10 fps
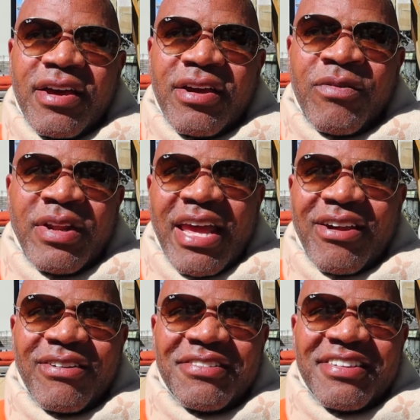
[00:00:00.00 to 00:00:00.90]
Green
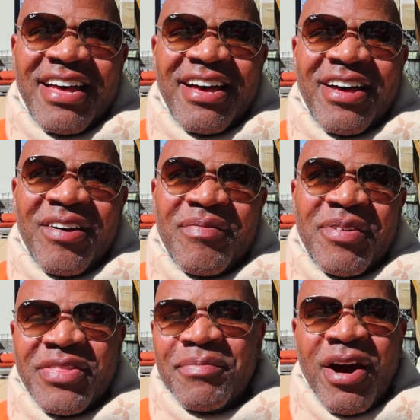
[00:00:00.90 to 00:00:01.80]
Acres,
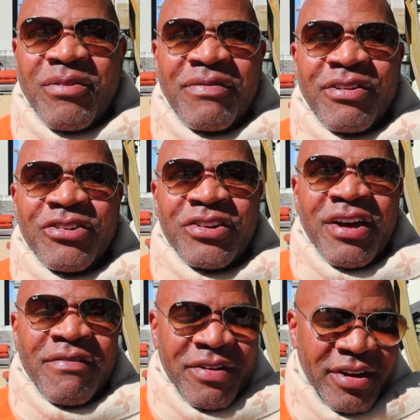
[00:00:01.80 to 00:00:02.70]
but the modern version
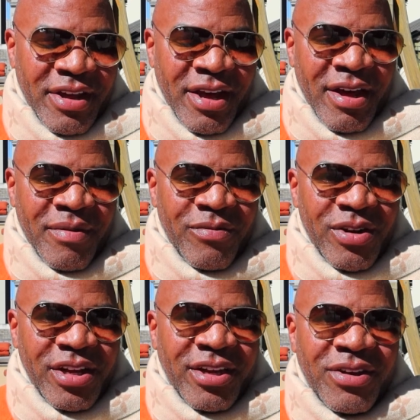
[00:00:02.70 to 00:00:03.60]
of it.
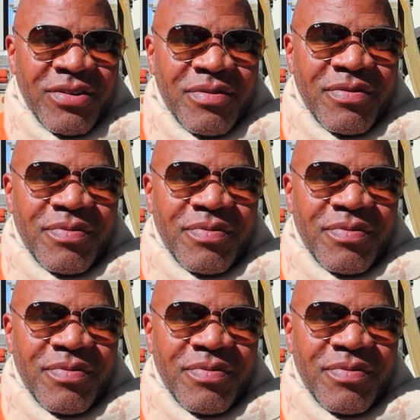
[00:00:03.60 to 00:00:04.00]
Really cute.